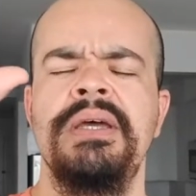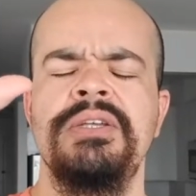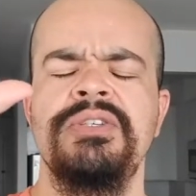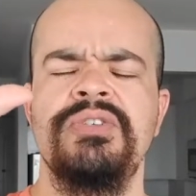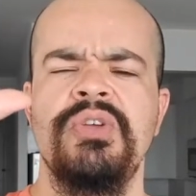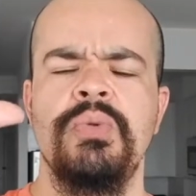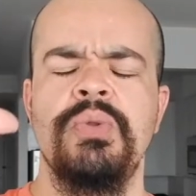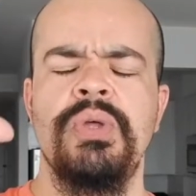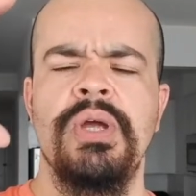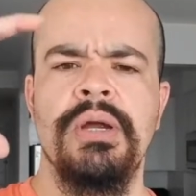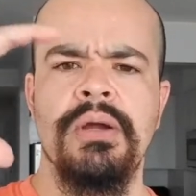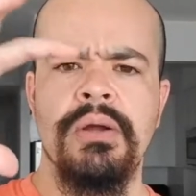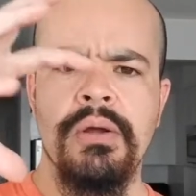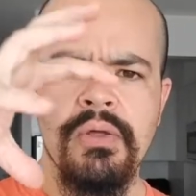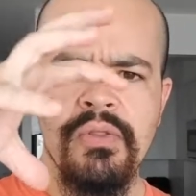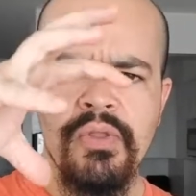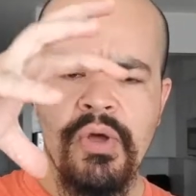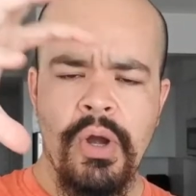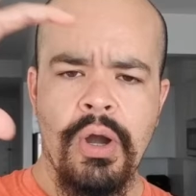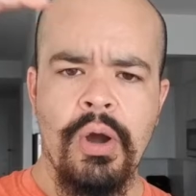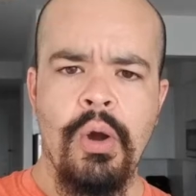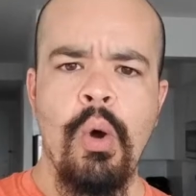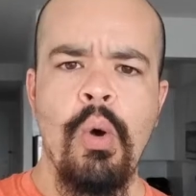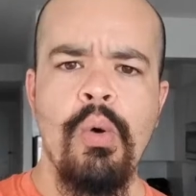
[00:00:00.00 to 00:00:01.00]
So their
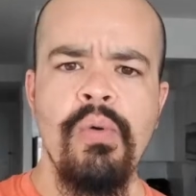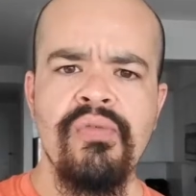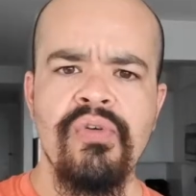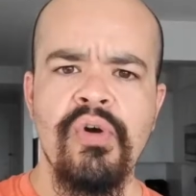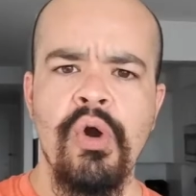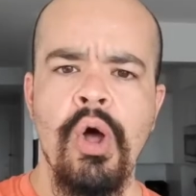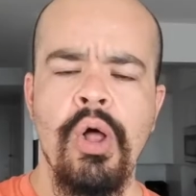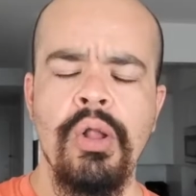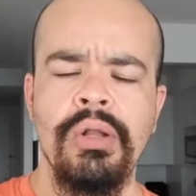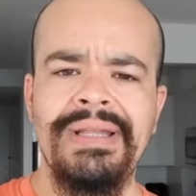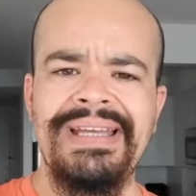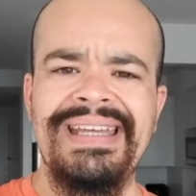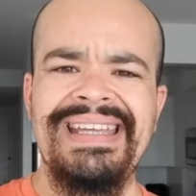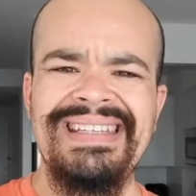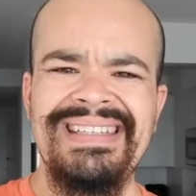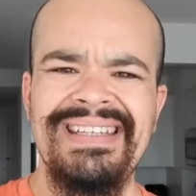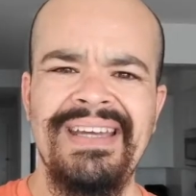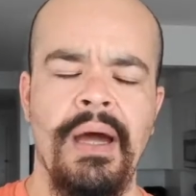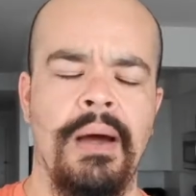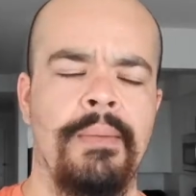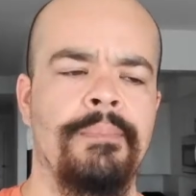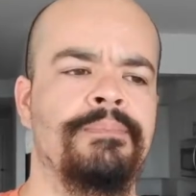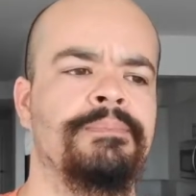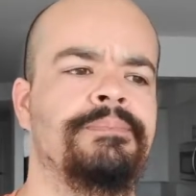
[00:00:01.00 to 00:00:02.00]
overall
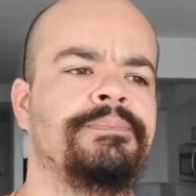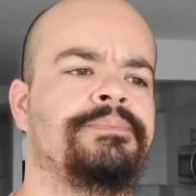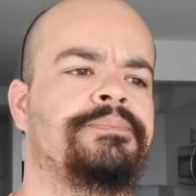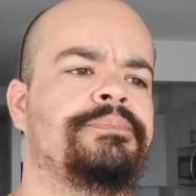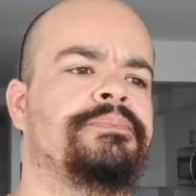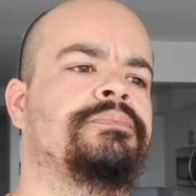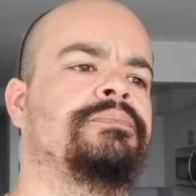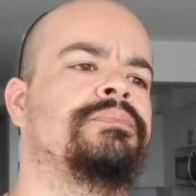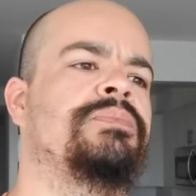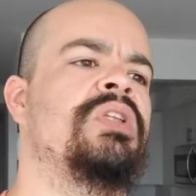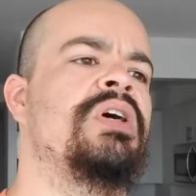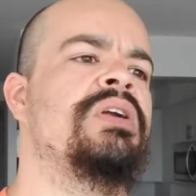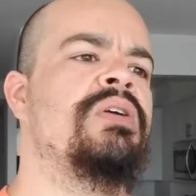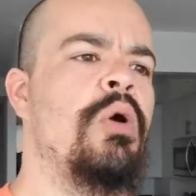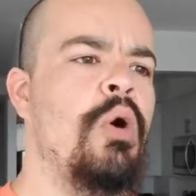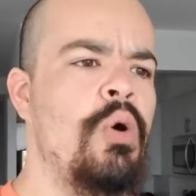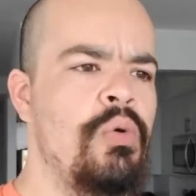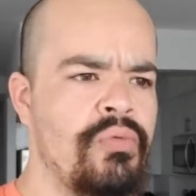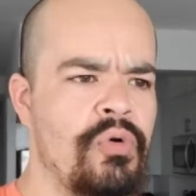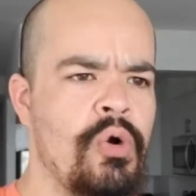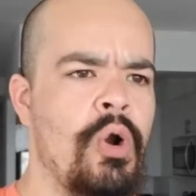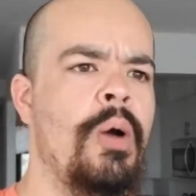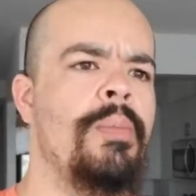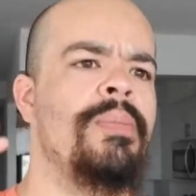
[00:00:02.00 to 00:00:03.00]
income, their
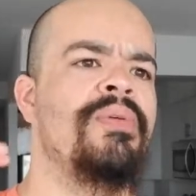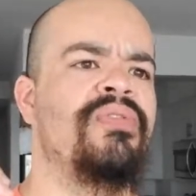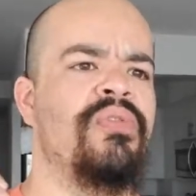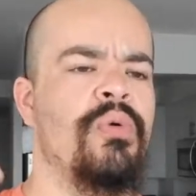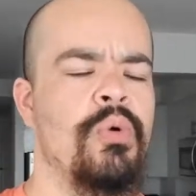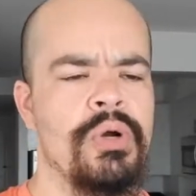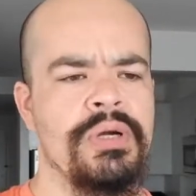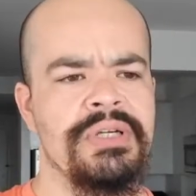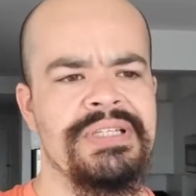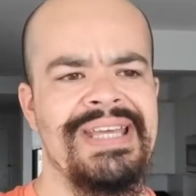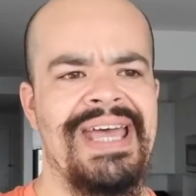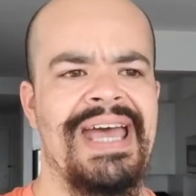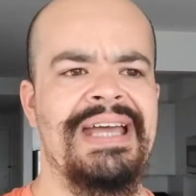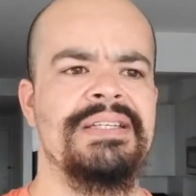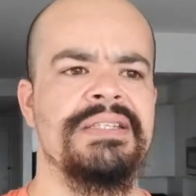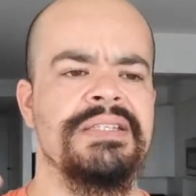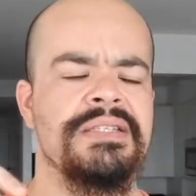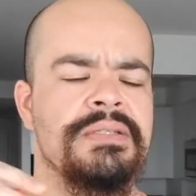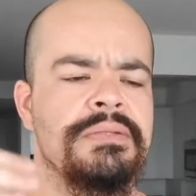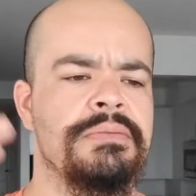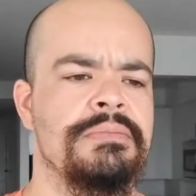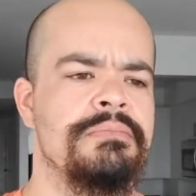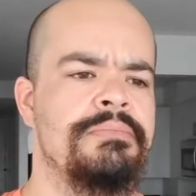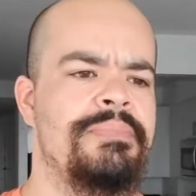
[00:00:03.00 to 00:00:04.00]
overall before
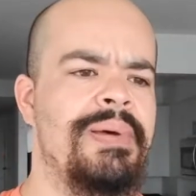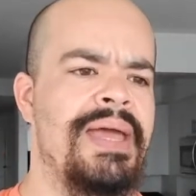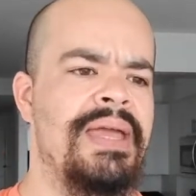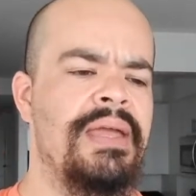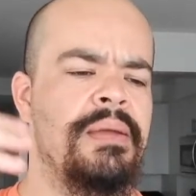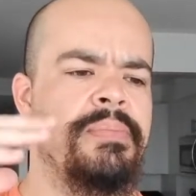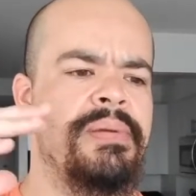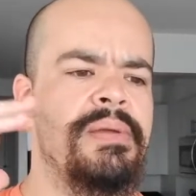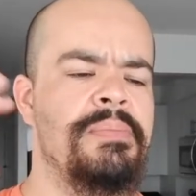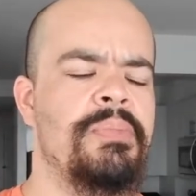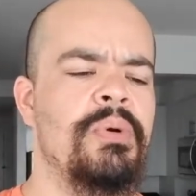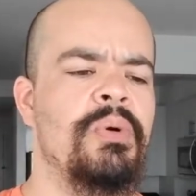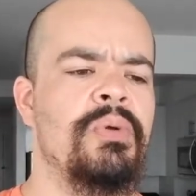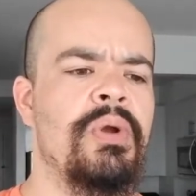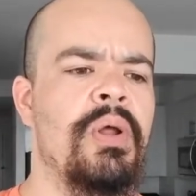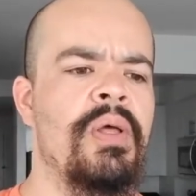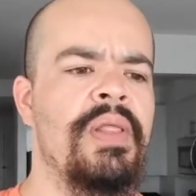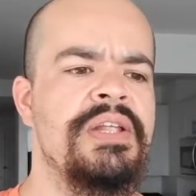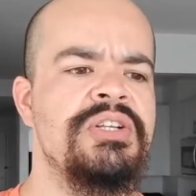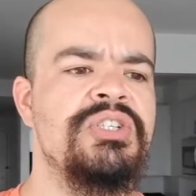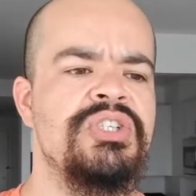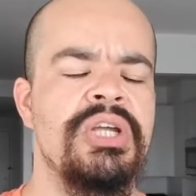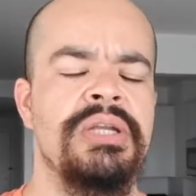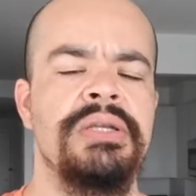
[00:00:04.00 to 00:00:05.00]
taxes and paying people and
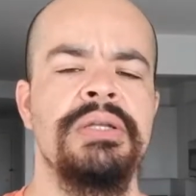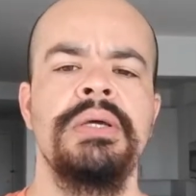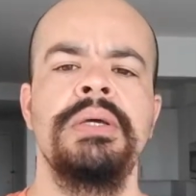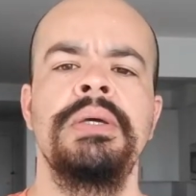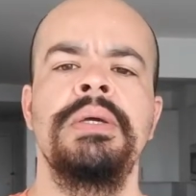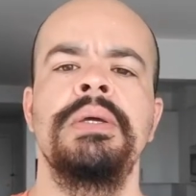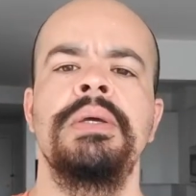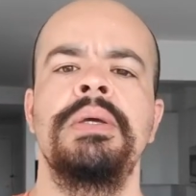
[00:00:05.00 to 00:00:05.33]
all that shit,